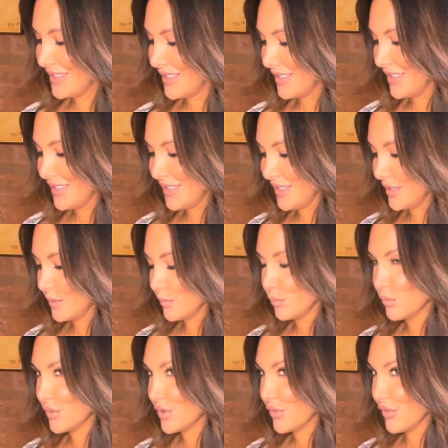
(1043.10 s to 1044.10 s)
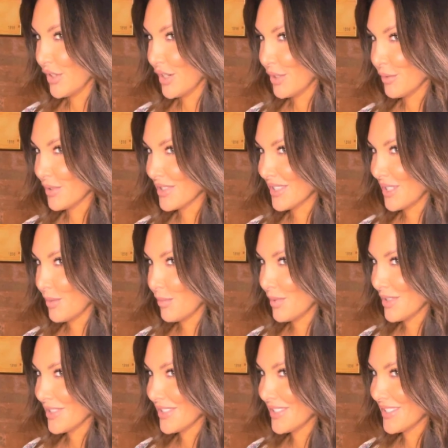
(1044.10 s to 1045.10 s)
a very risky
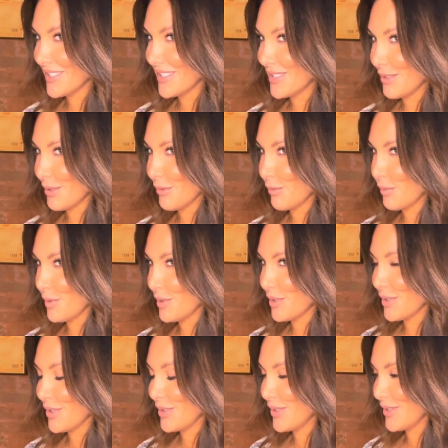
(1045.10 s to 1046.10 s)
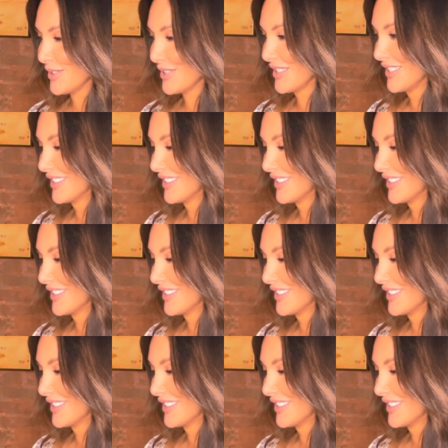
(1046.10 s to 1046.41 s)
business, so I've been told.